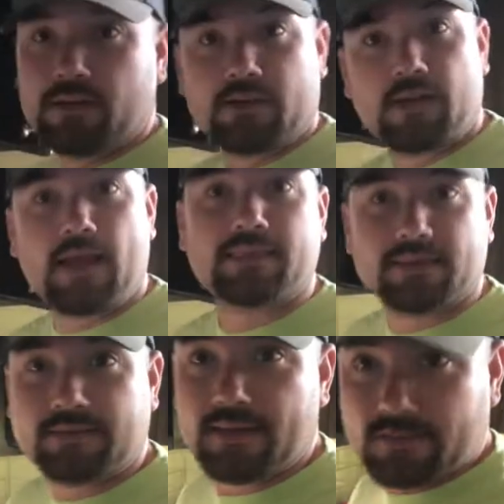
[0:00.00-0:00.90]
Got the
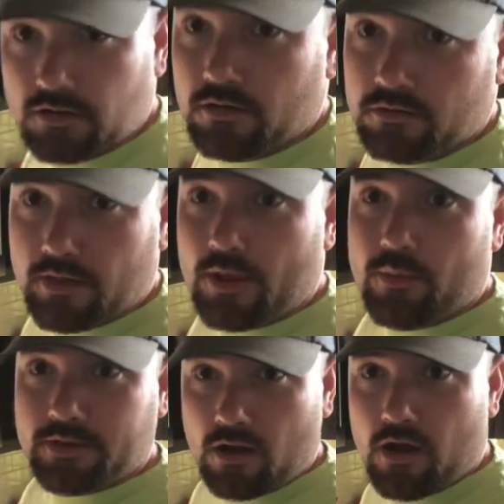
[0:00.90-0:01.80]
sizzle like
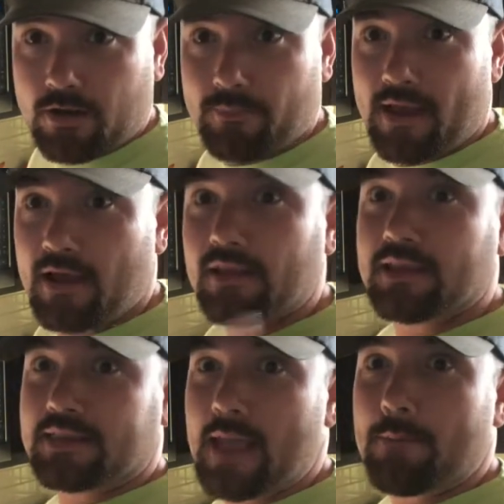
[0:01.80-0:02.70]
we talk about,
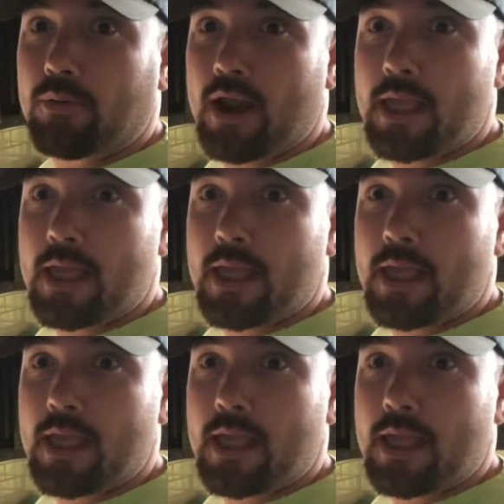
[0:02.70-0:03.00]
get that pan